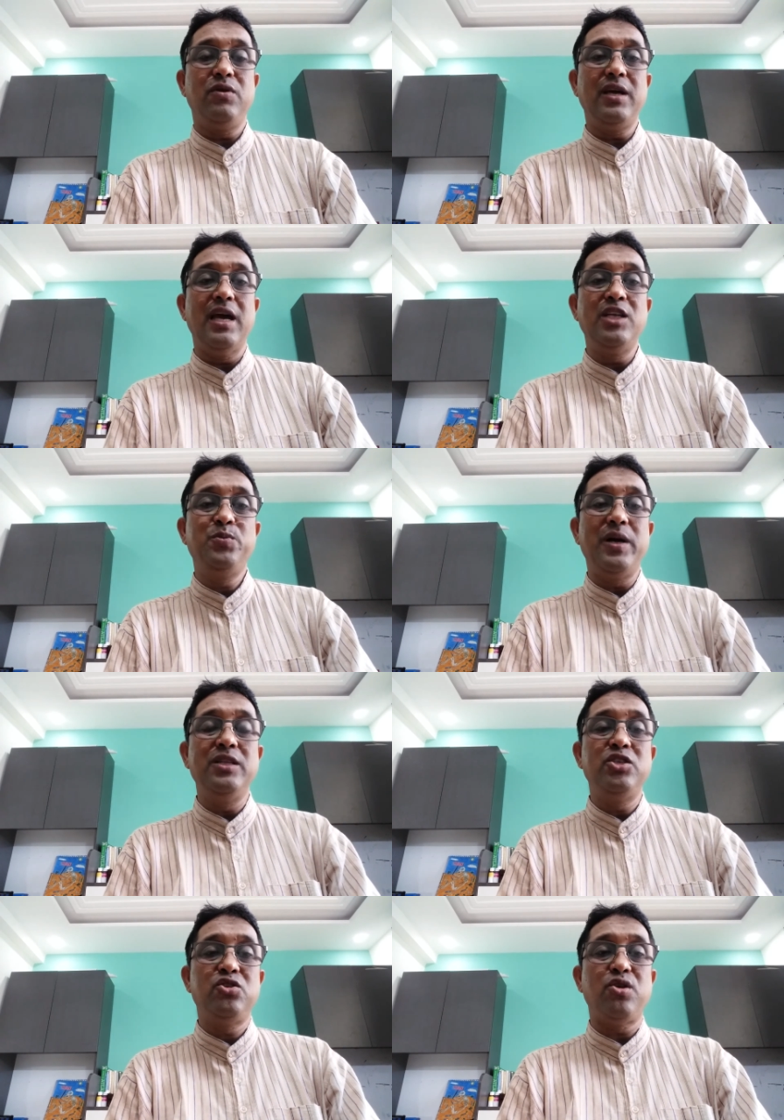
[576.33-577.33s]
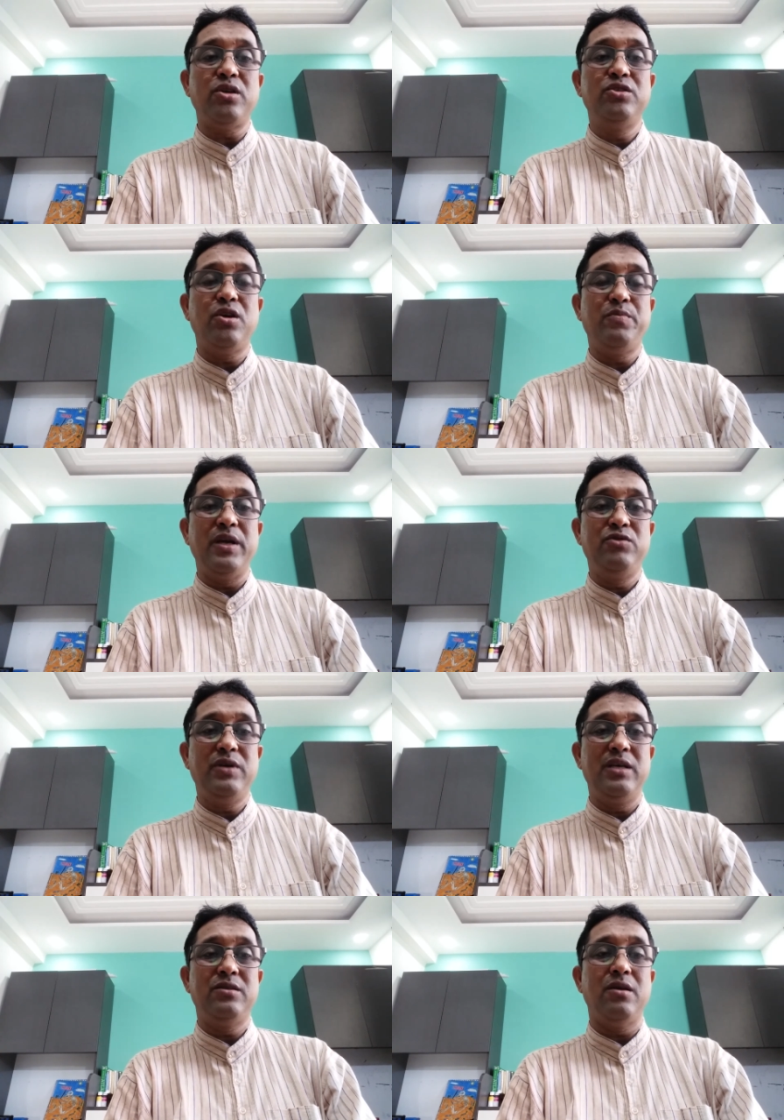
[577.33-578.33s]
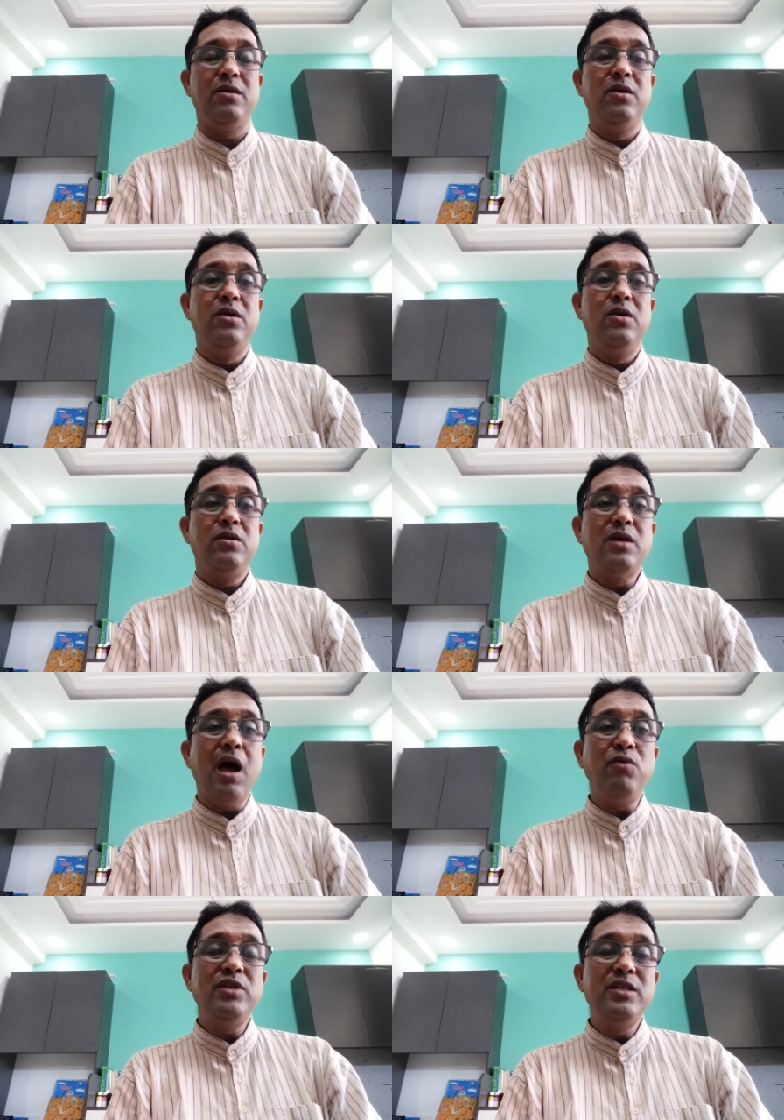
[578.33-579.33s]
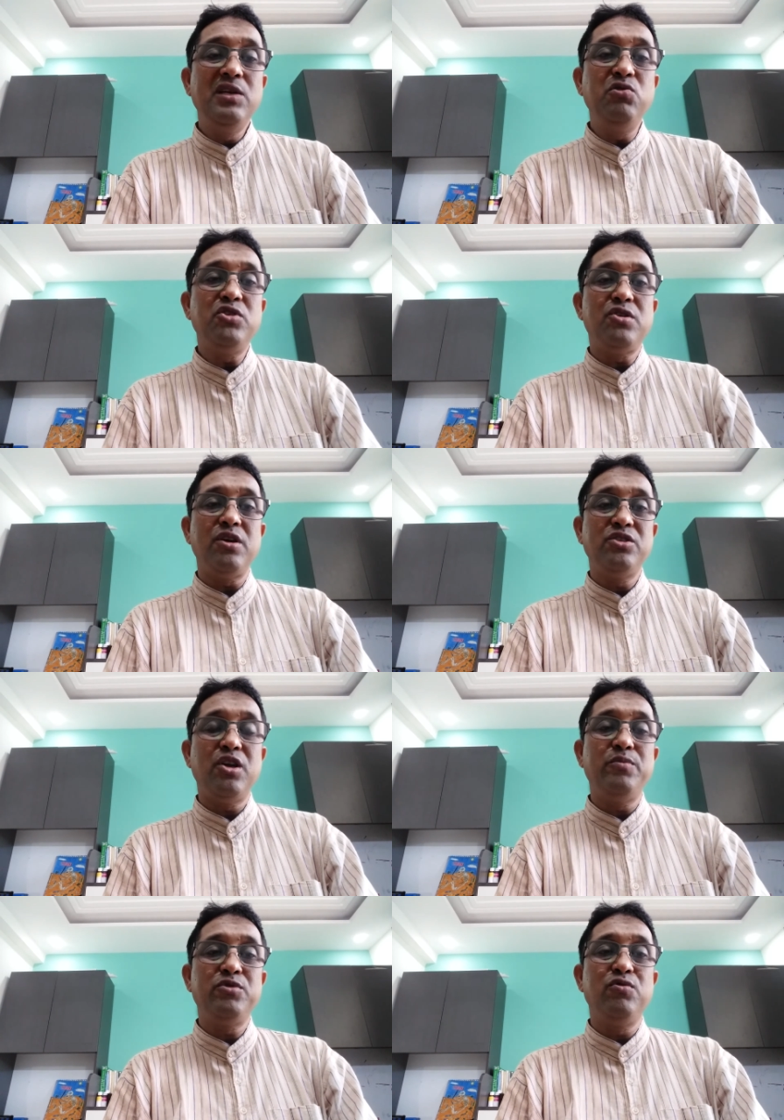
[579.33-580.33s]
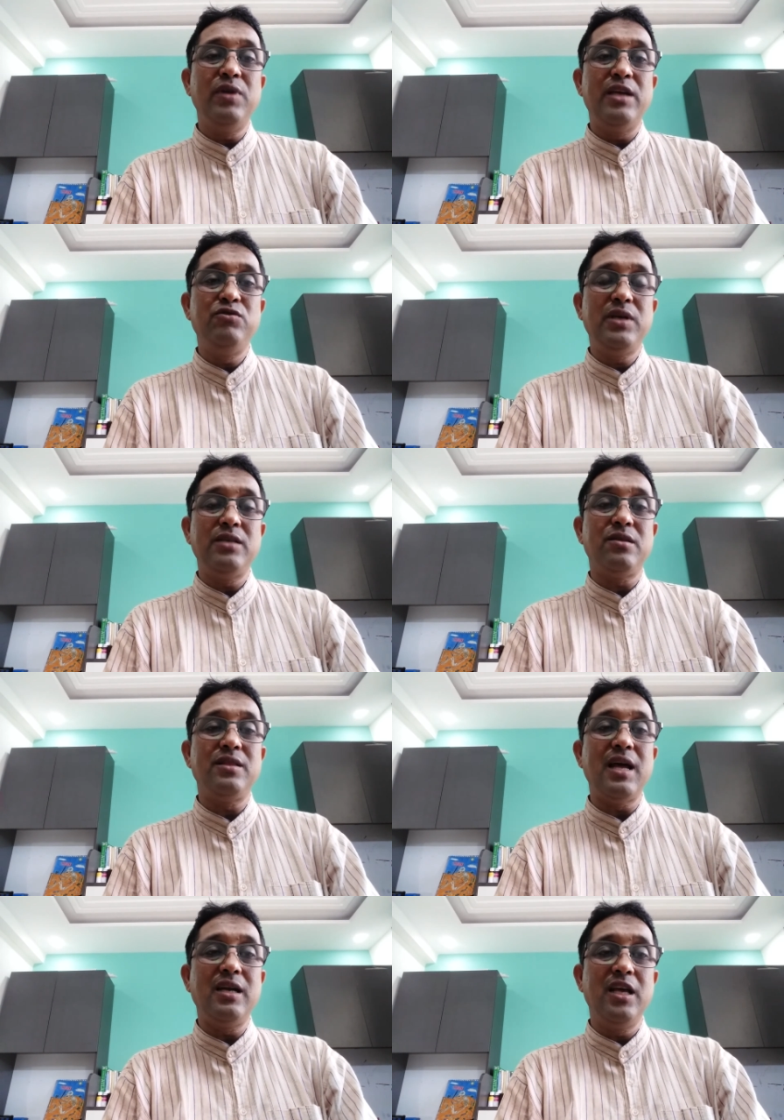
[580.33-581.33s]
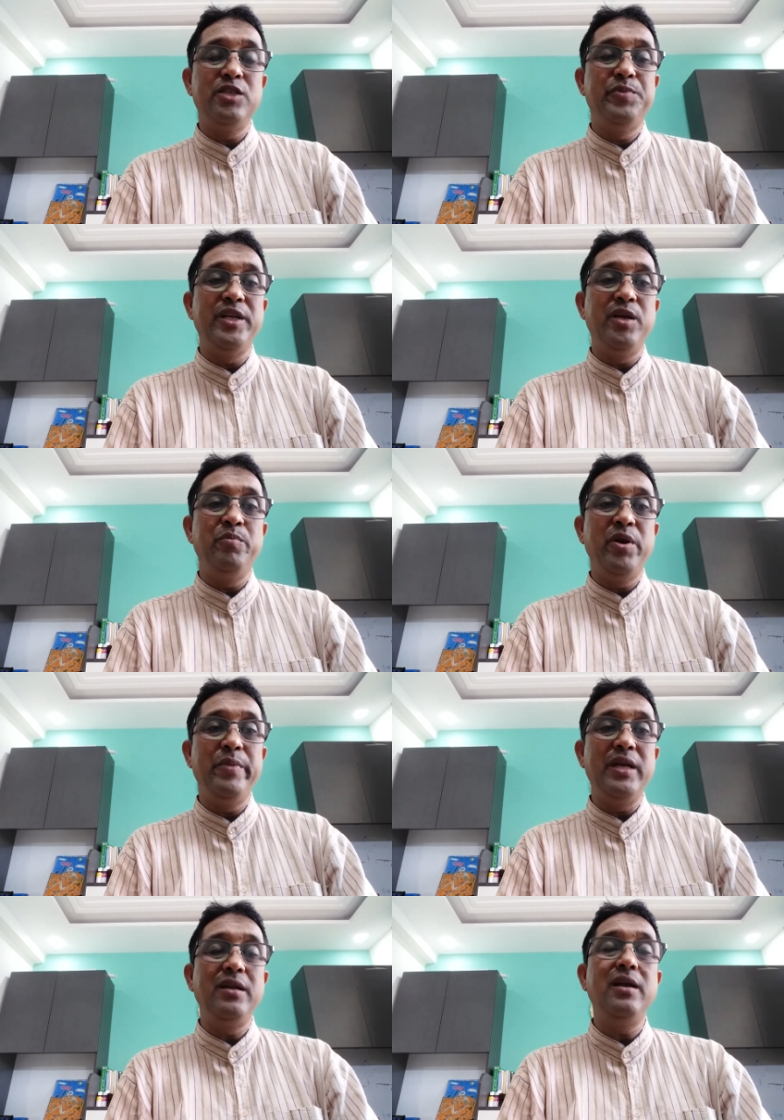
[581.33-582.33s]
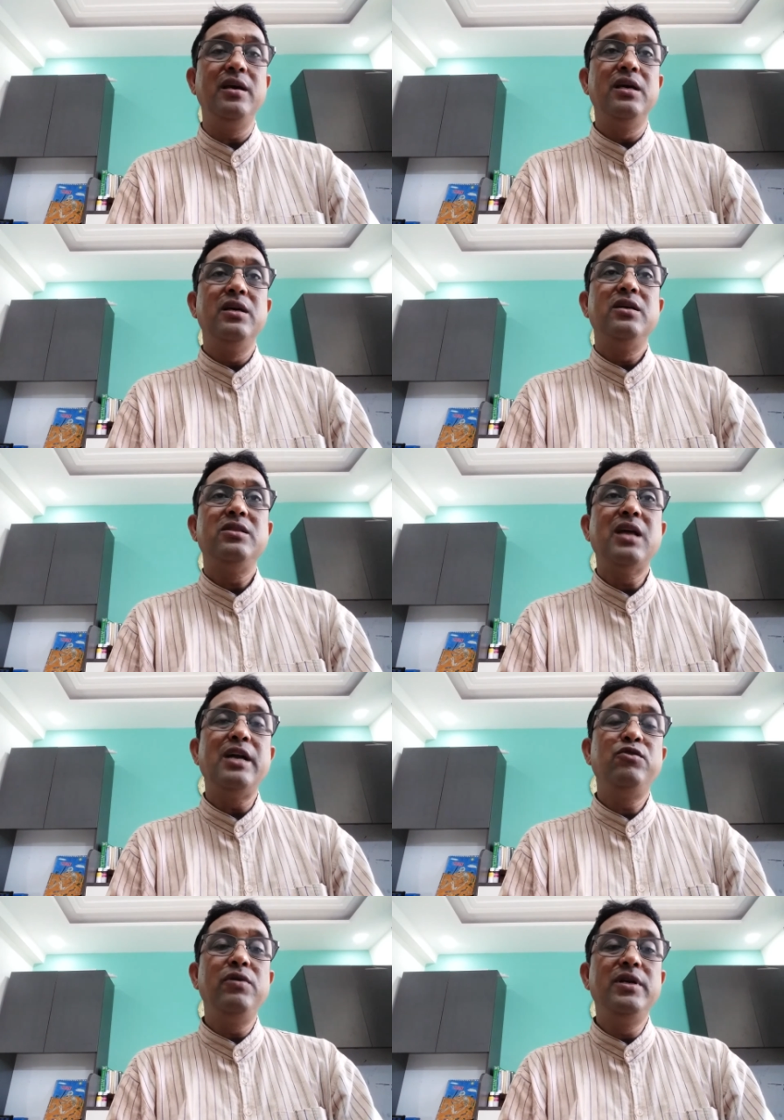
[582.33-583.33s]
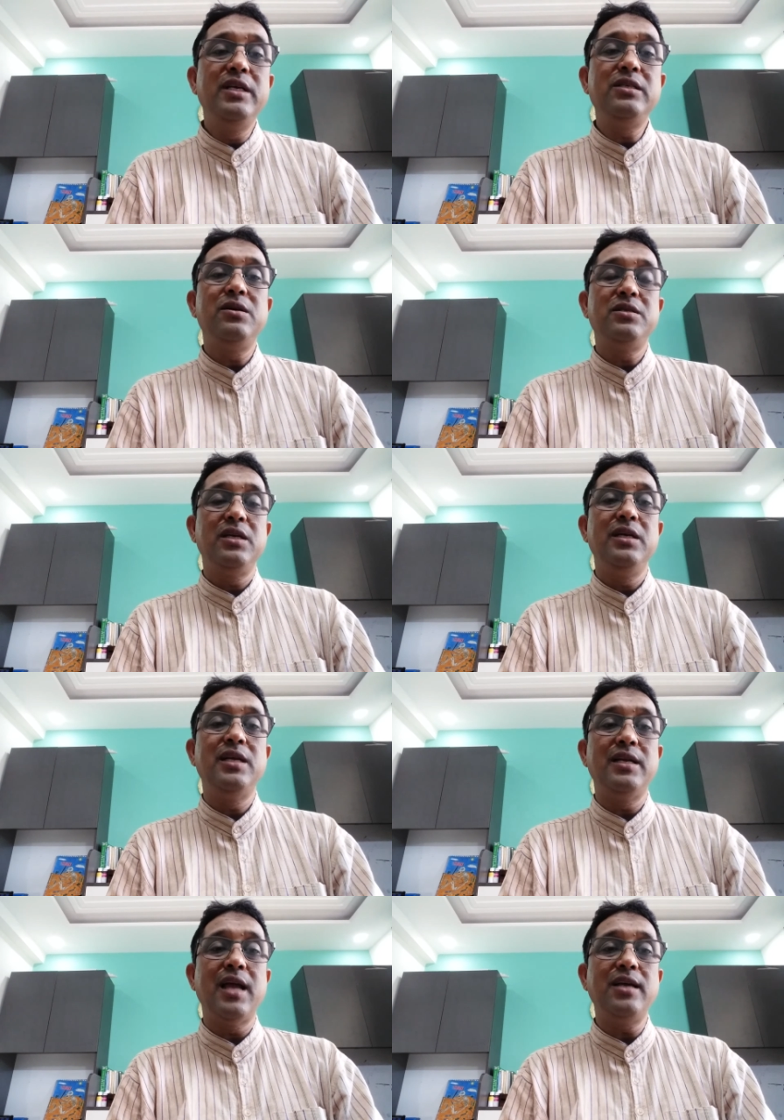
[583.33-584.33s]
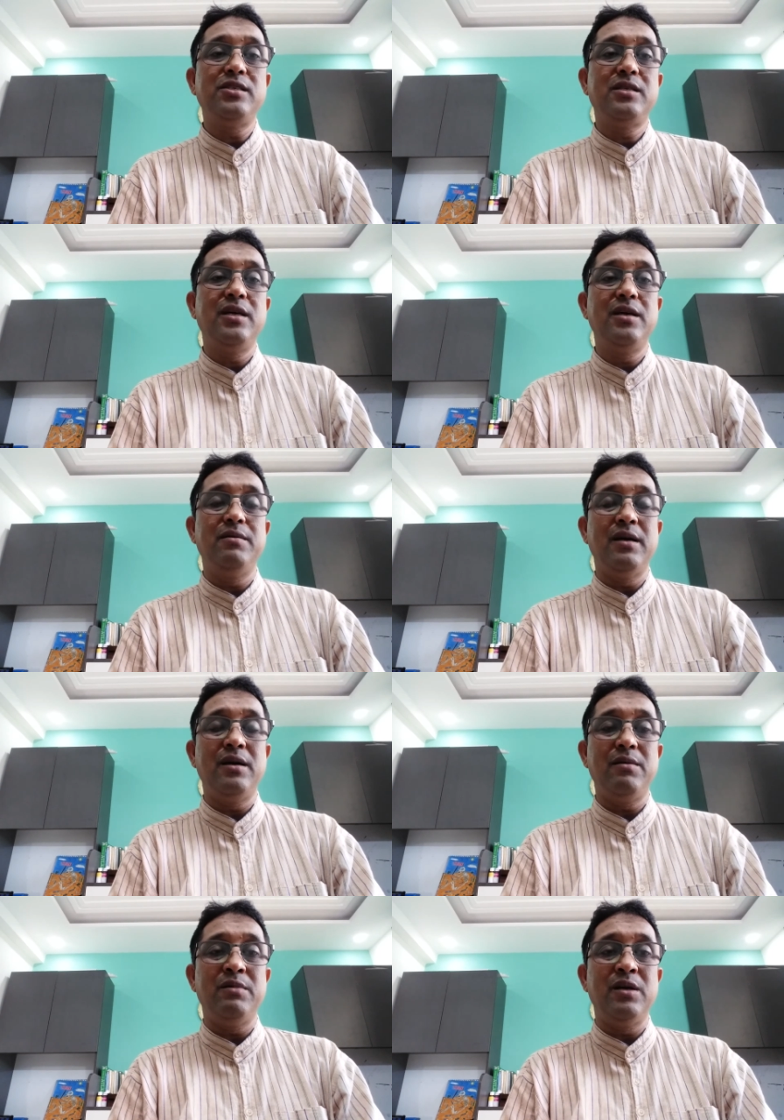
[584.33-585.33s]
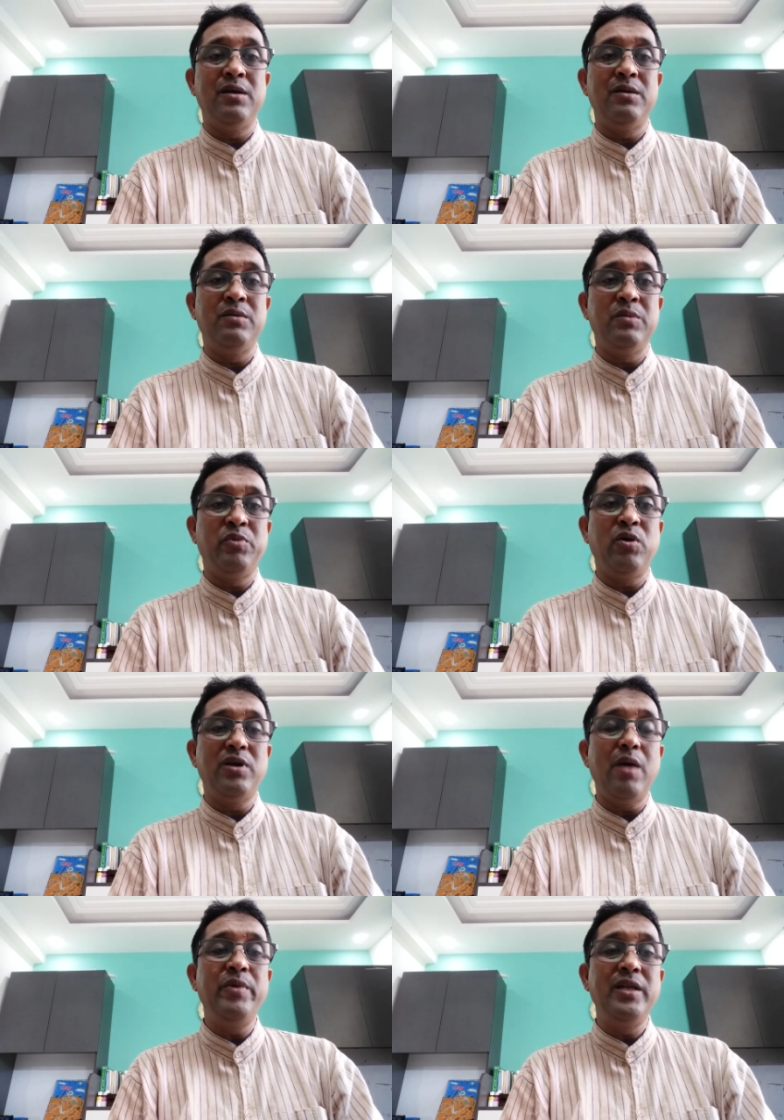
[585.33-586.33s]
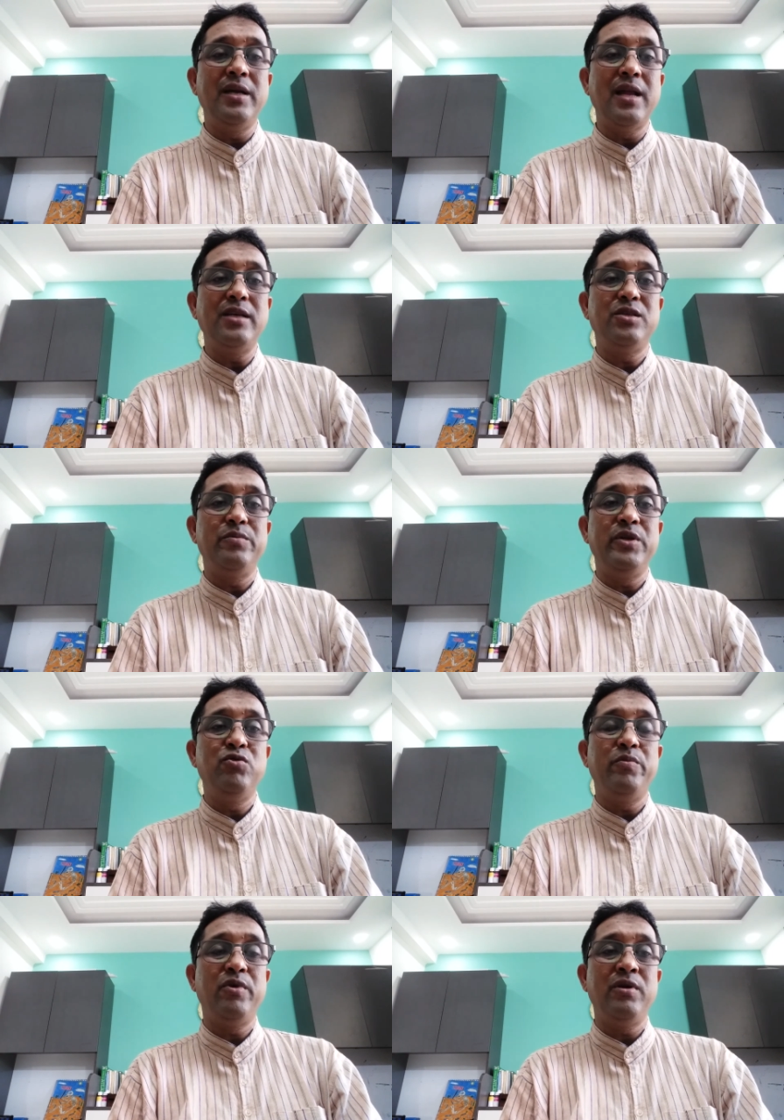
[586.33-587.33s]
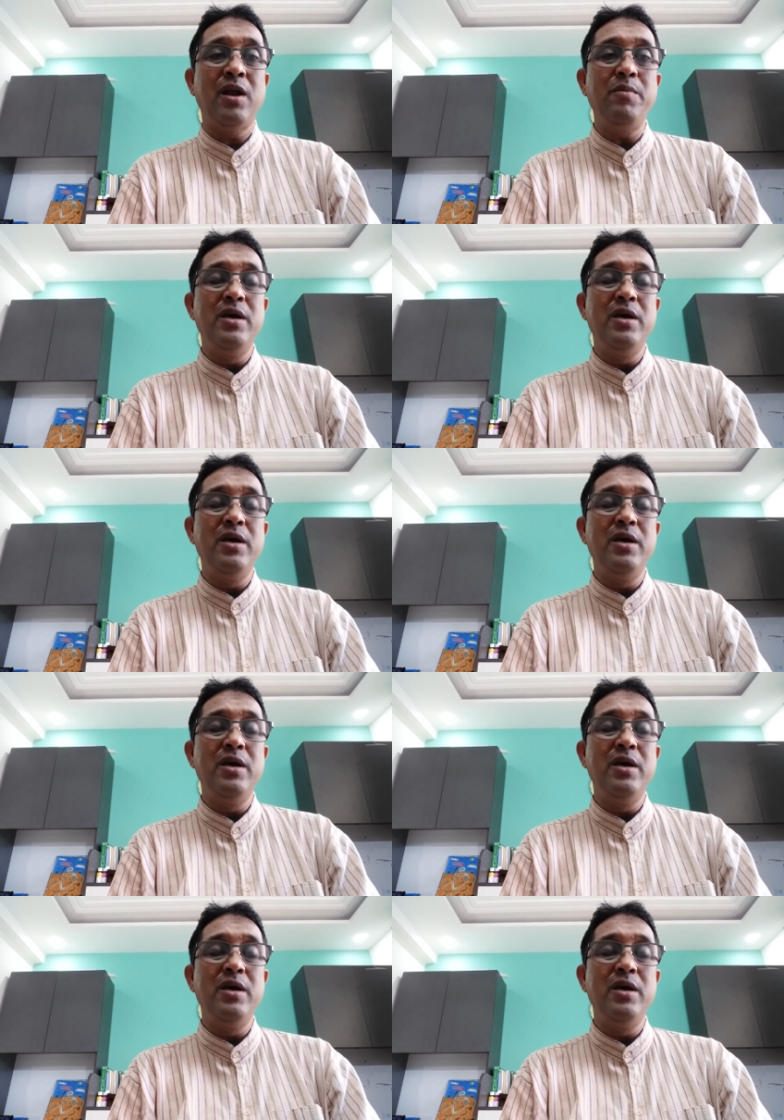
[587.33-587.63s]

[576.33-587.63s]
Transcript: Okay, as per the structure of education. Now the new structure of school education that has been implemented, that we will discuss in a next program, in a next video program.